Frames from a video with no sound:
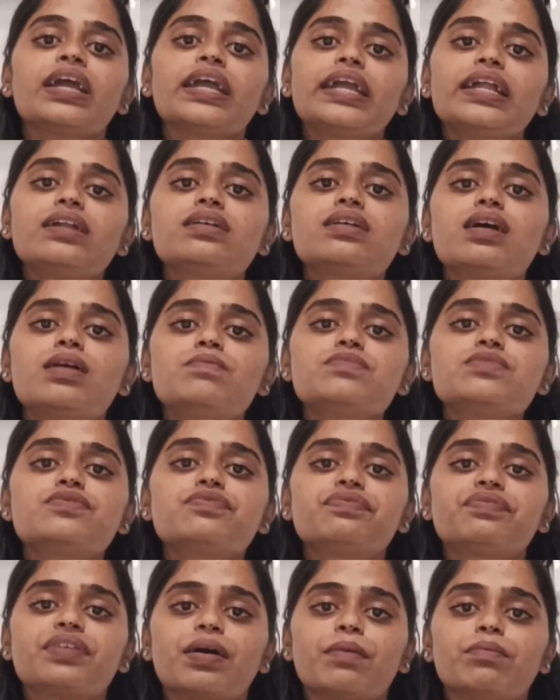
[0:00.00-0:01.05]
it comes
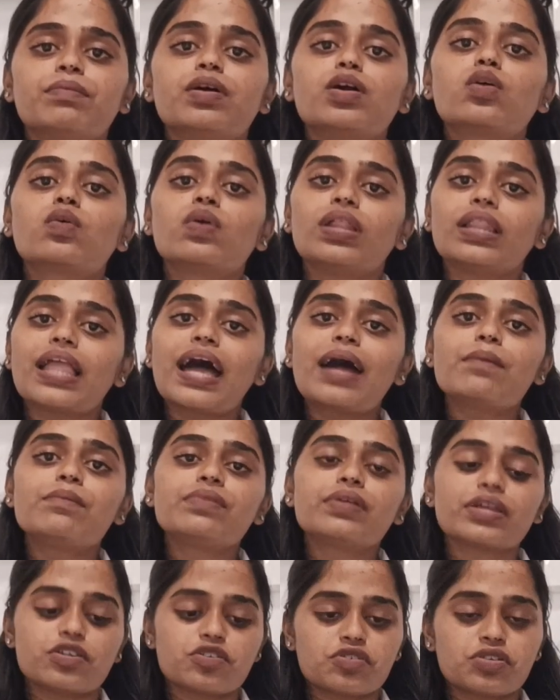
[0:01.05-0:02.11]
from
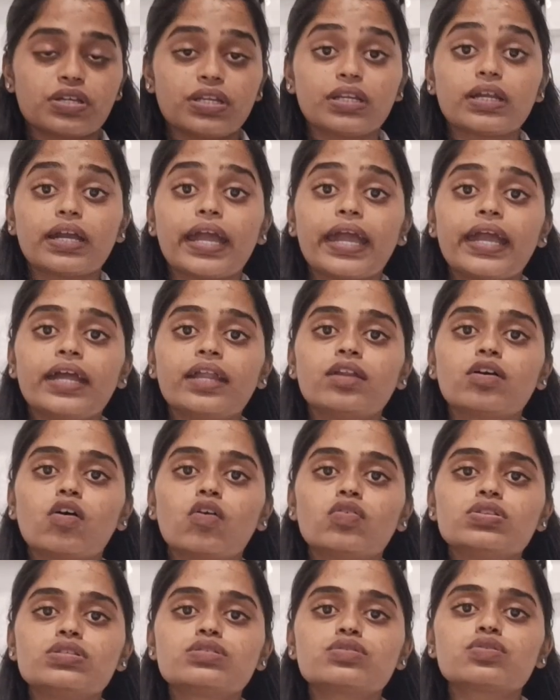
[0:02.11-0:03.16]
collaboration
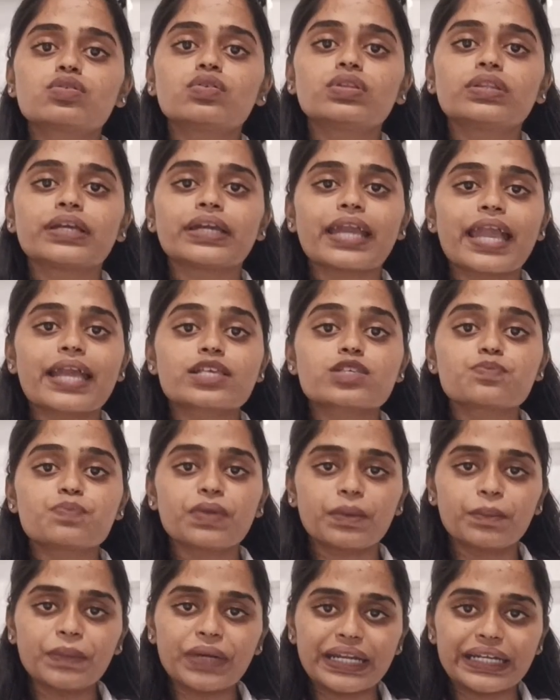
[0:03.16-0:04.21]
and also the
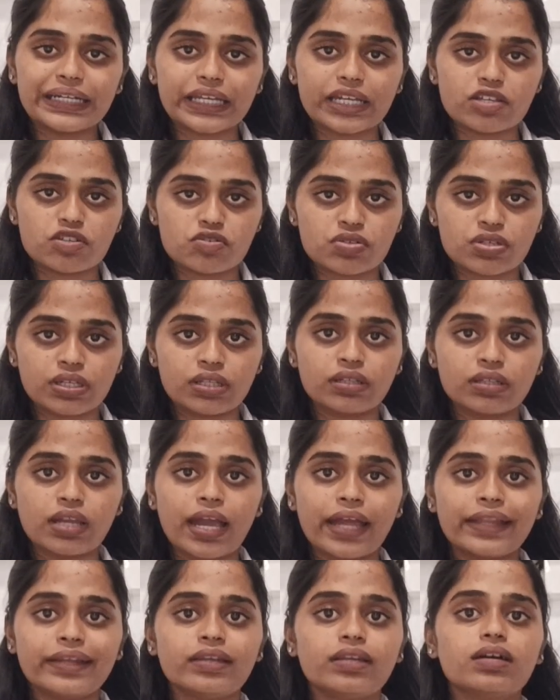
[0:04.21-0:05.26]

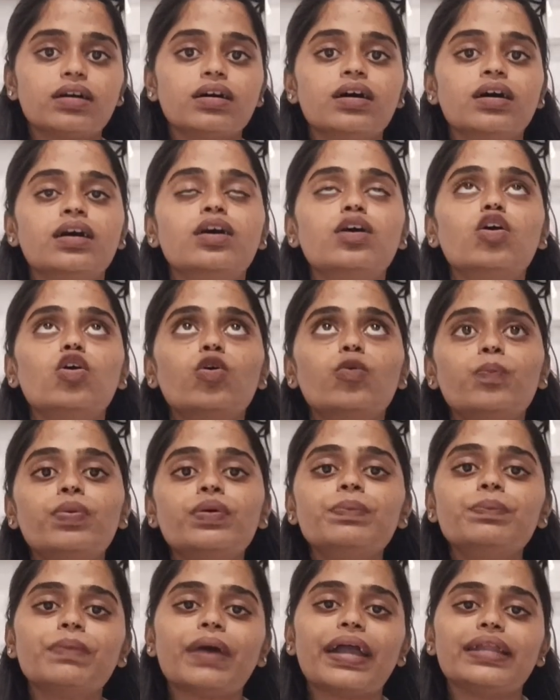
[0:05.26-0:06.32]
experimentation and
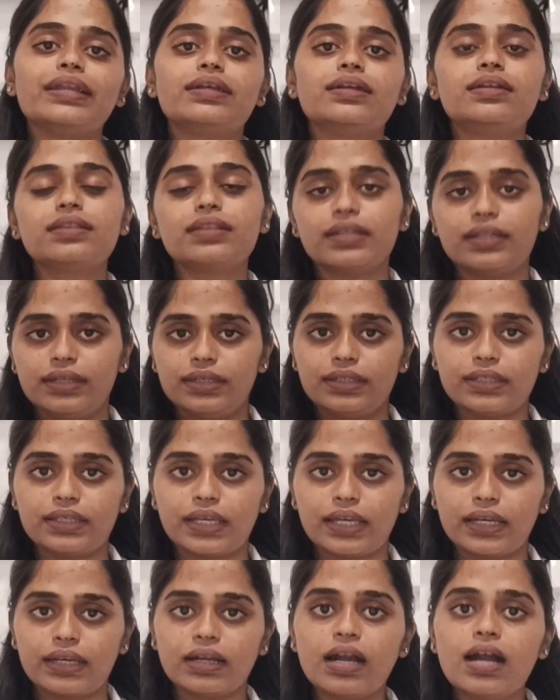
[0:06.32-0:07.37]
open minded
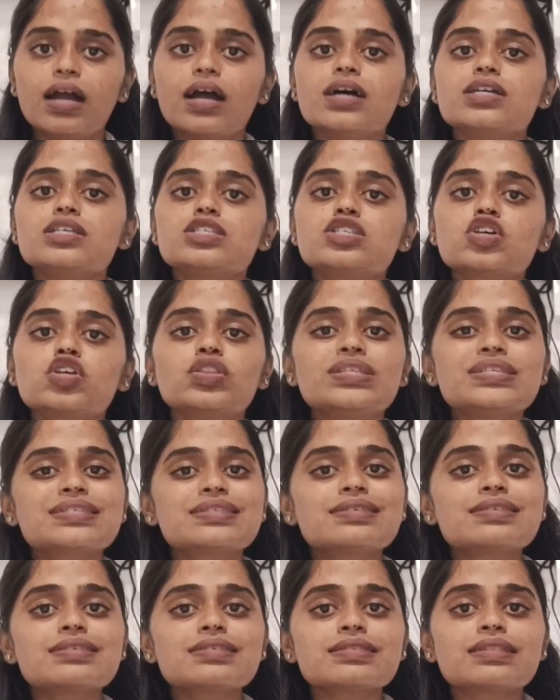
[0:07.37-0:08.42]
thinking. So,
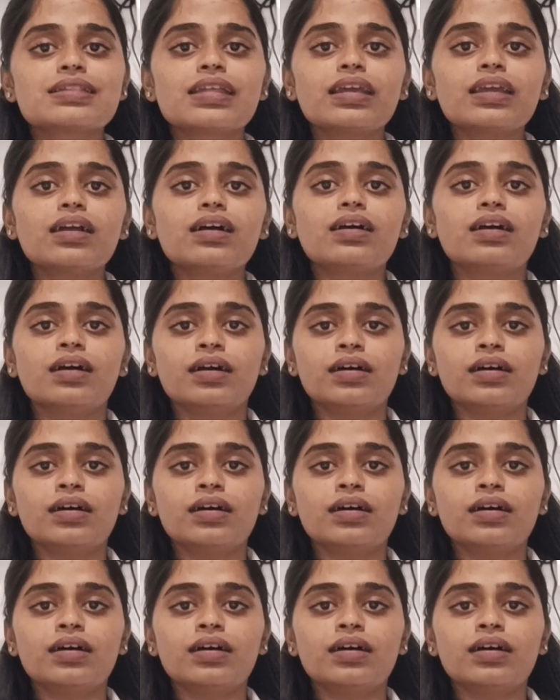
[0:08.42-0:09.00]
this is the